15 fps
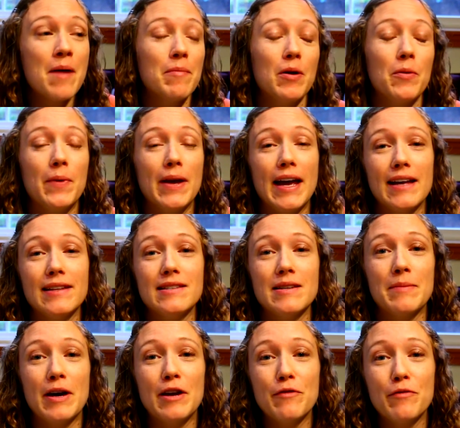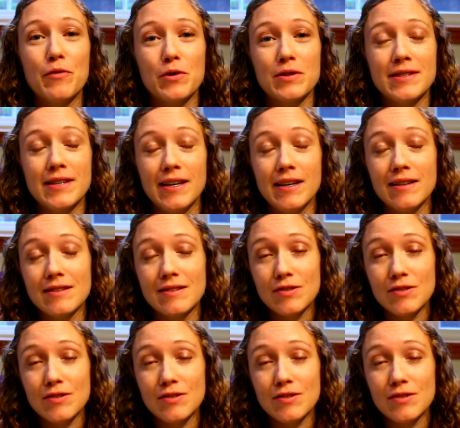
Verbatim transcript: but we had some unforeseen